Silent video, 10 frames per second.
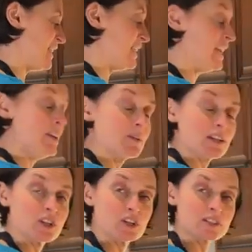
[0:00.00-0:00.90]
in here we're
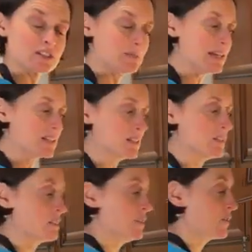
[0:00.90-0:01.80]
going to cook some
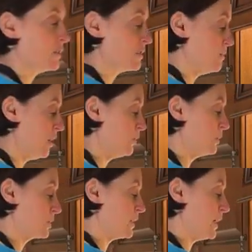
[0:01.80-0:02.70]
lentils. So I've got some hot
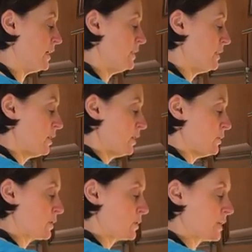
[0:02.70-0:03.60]
water.
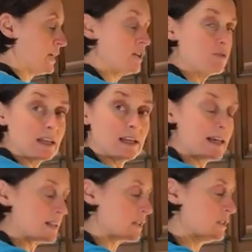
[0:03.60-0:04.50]
We're cooking green
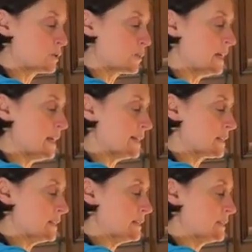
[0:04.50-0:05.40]
lentils,
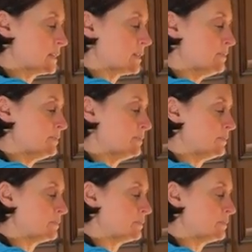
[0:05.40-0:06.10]
pre-lentils.